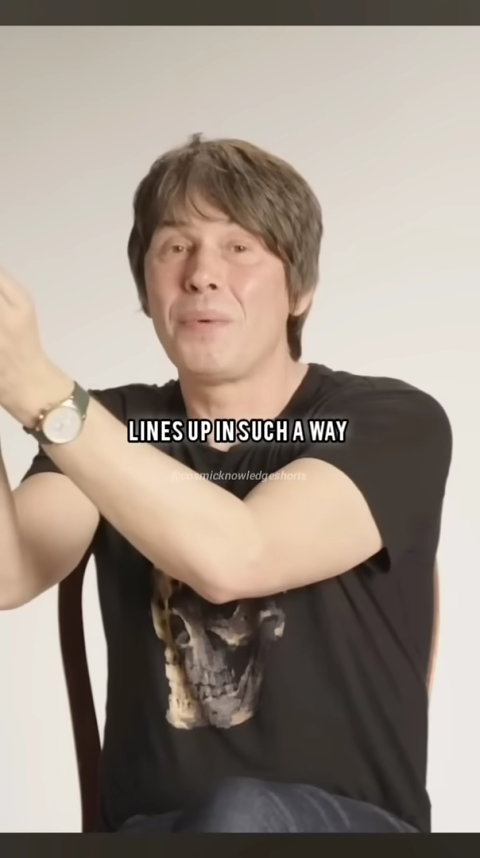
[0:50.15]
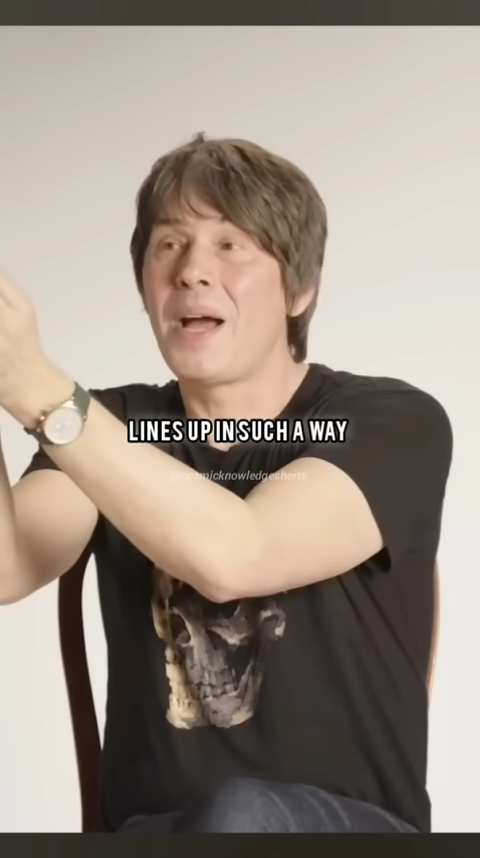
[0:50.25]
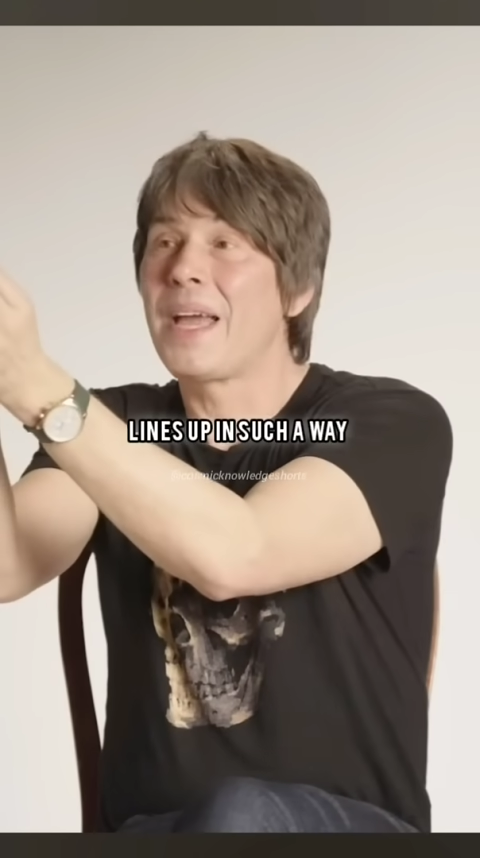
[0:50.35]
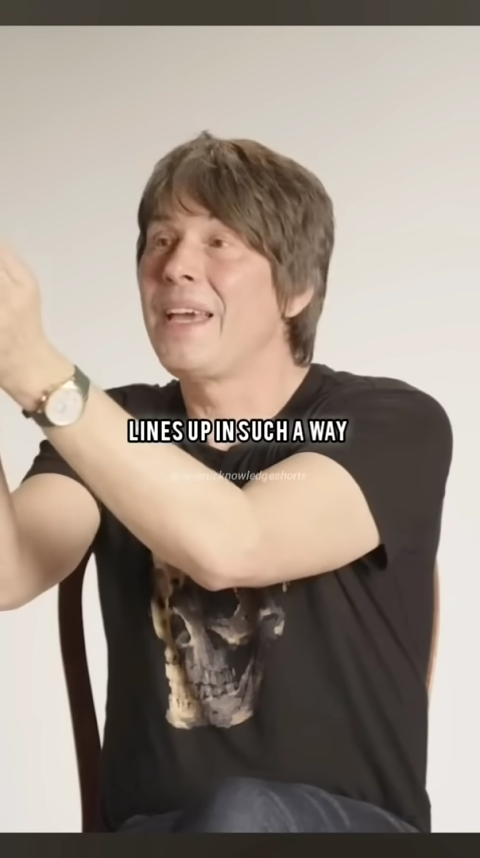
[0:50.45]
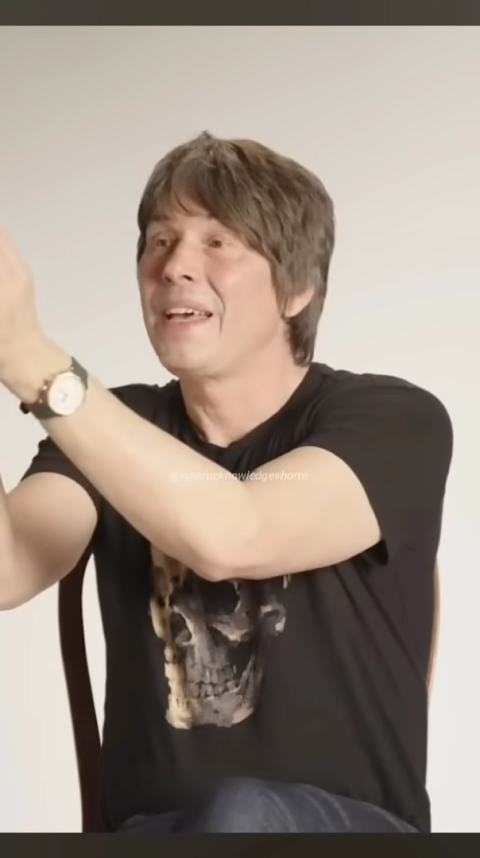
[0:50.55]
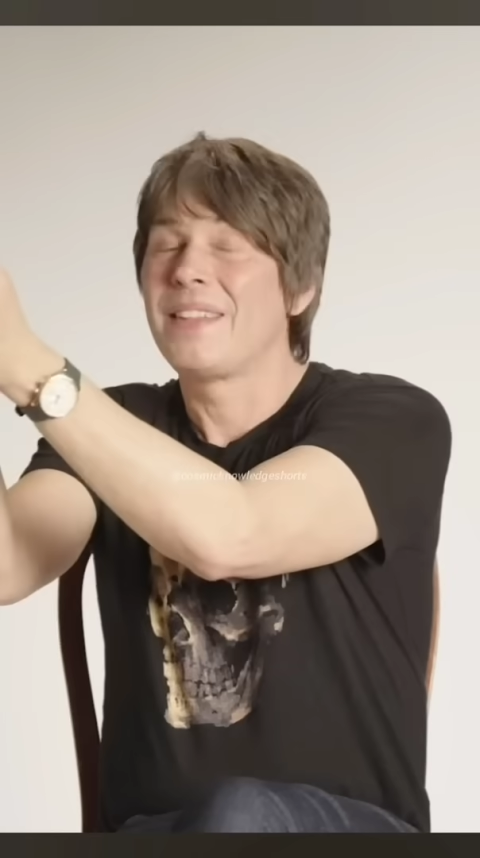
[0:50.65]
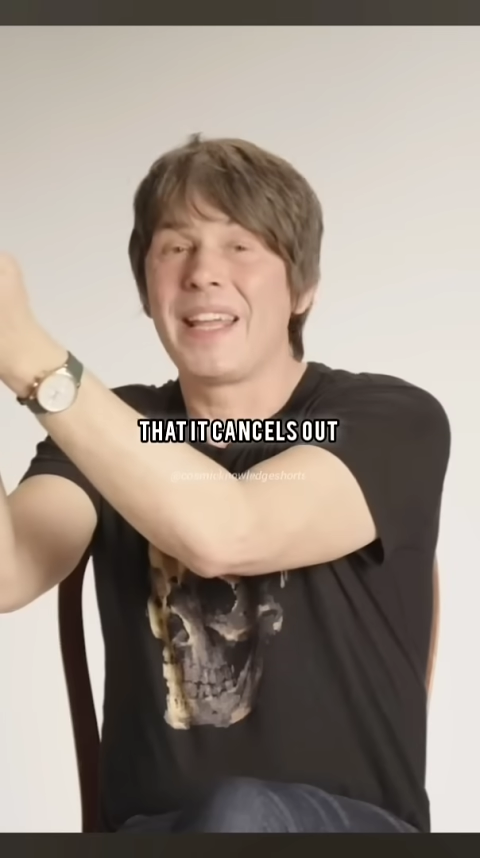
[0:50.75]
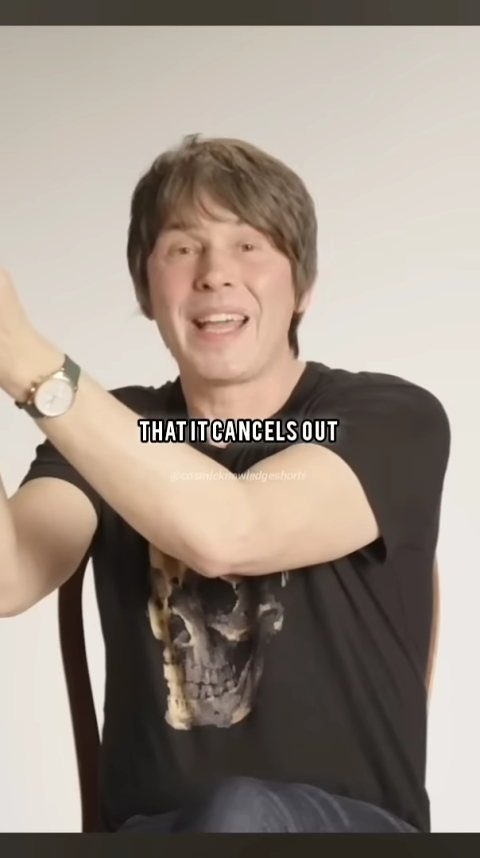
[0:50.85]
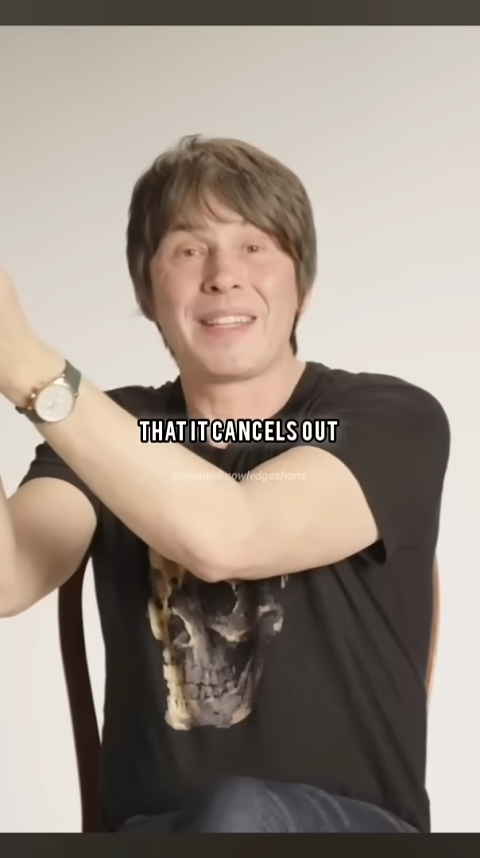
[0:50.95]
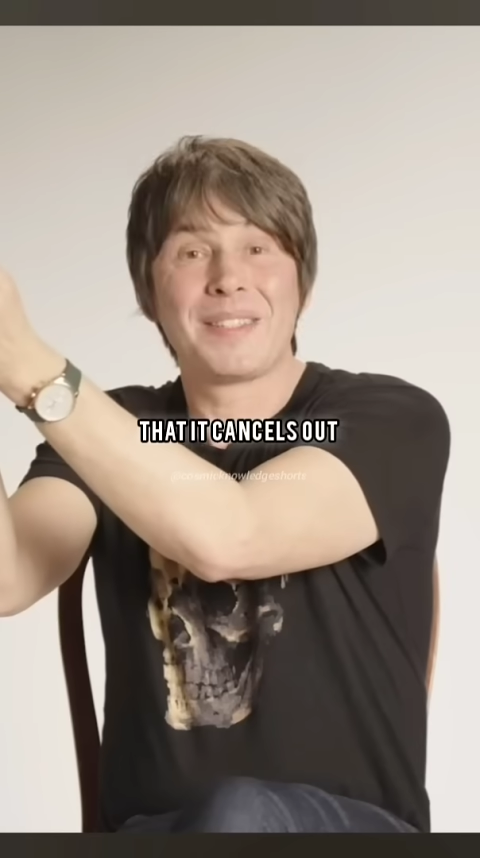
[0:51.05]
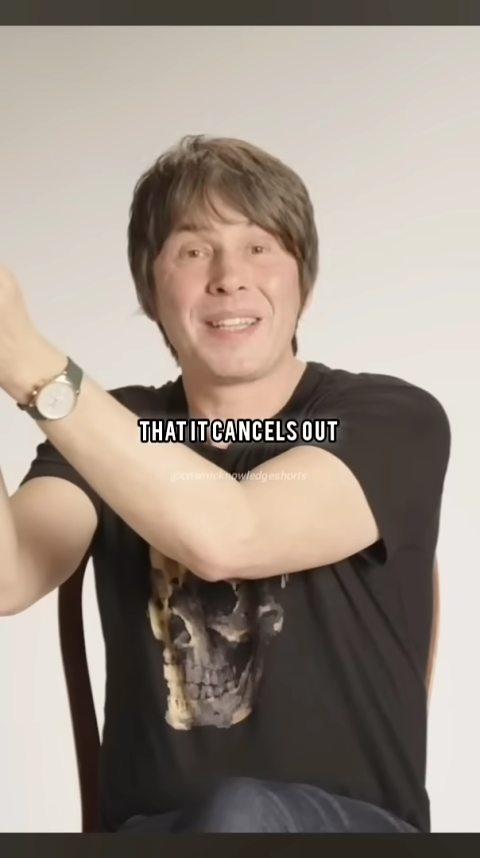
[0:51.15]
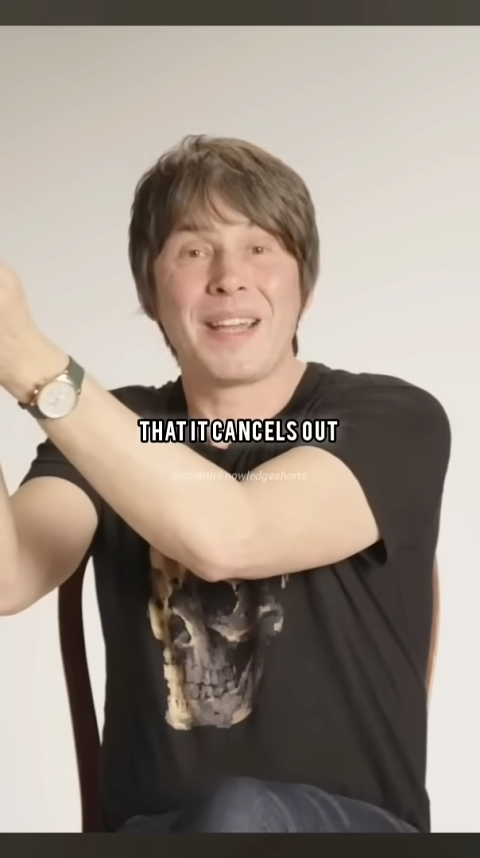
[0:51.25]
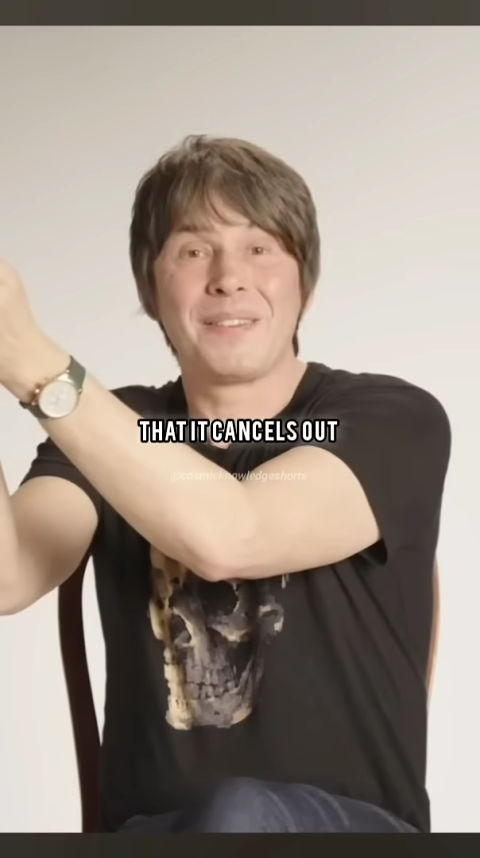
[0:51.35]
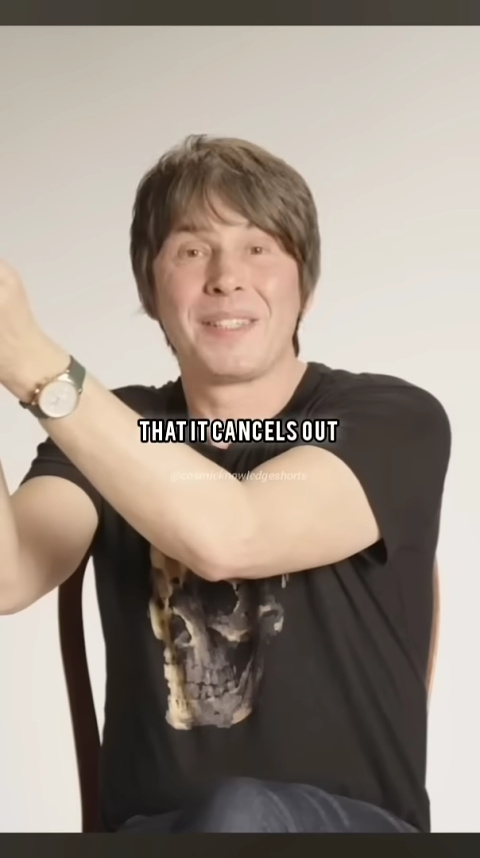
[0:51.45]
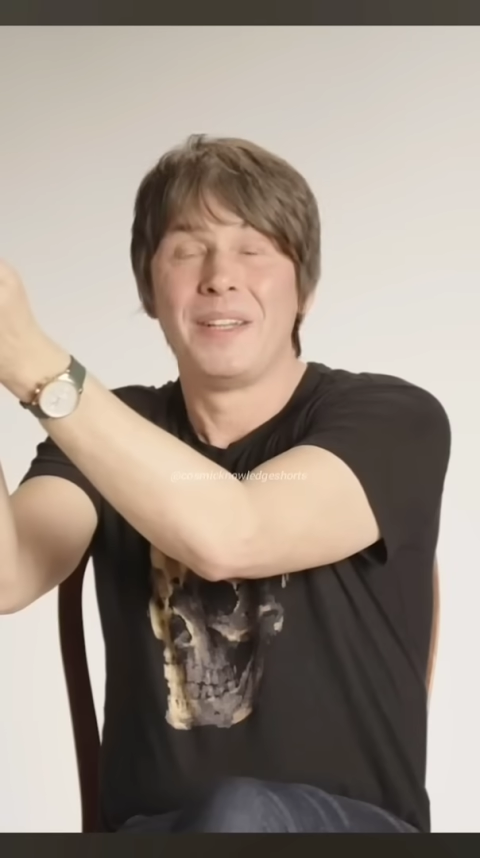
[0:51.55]
way that it cancels
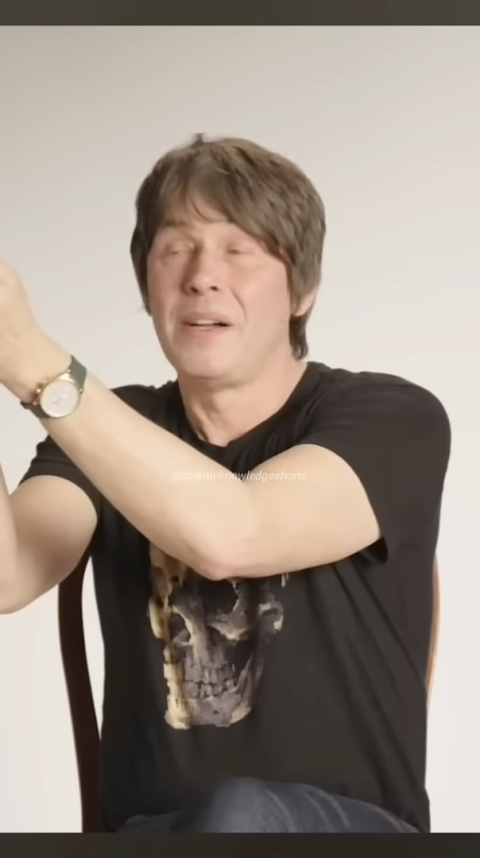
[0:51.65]
out.